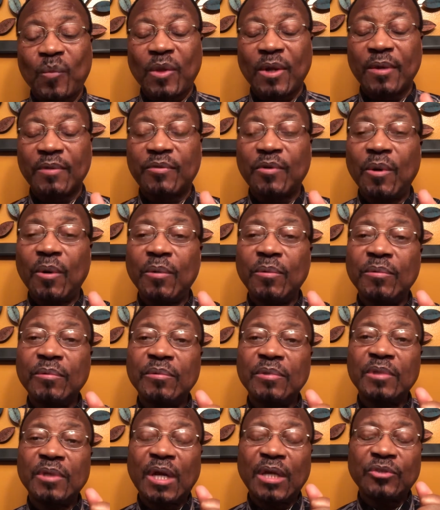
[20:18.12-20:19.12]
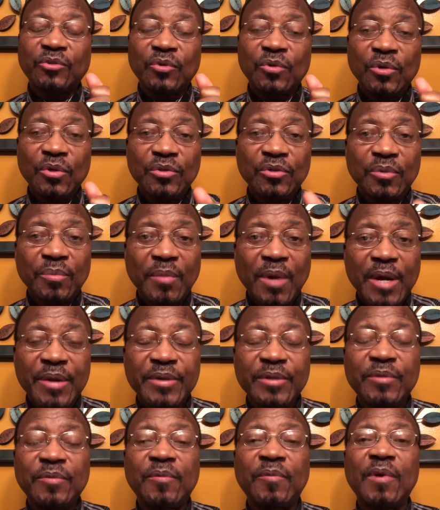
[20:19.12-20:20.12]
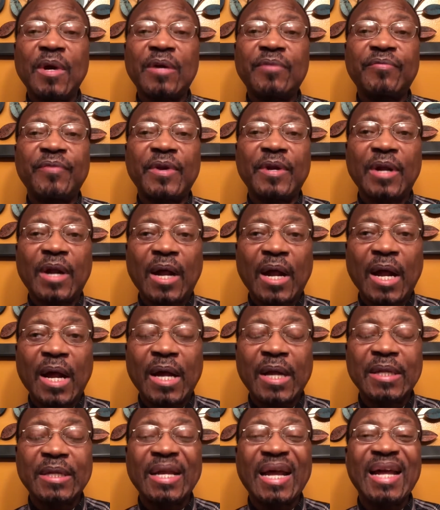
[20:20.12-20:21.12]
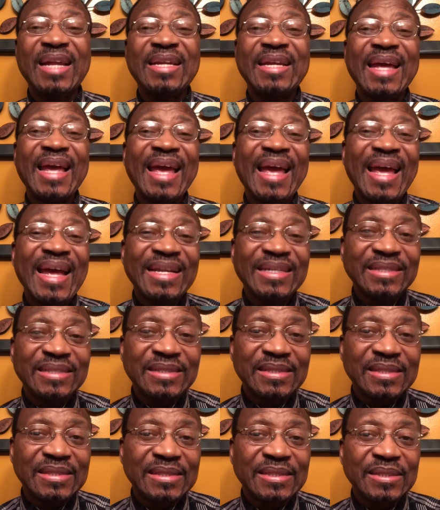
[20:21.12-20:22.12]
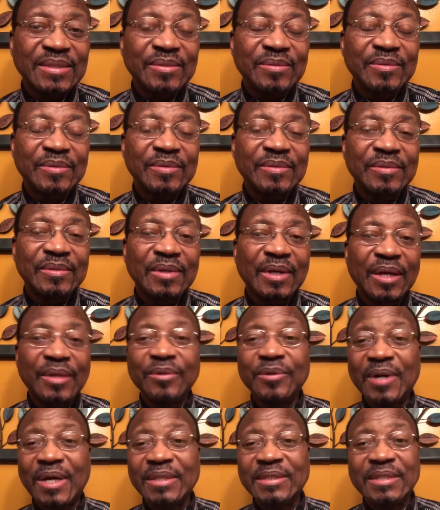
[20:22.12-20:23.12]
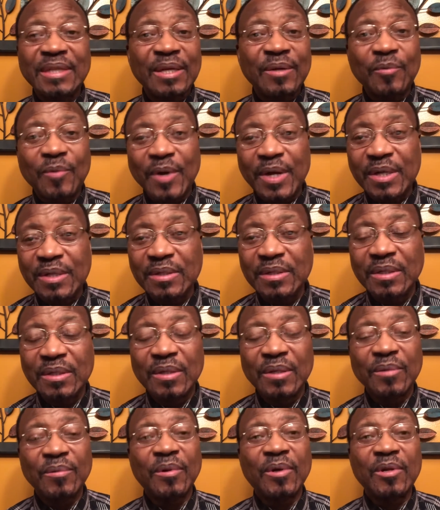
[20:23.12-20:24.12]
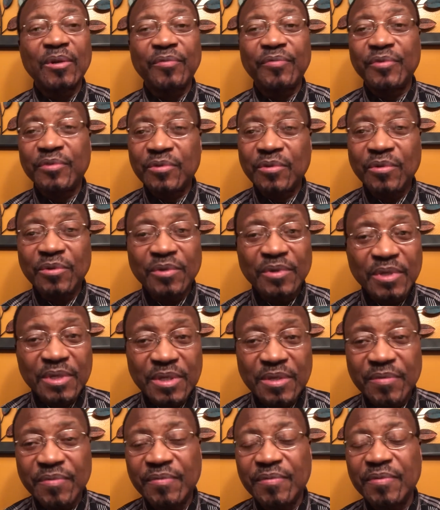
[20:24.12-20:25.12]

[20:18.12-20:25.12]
So as you go into marriage, work very hard at the end, and you can tell when one of you is going to leave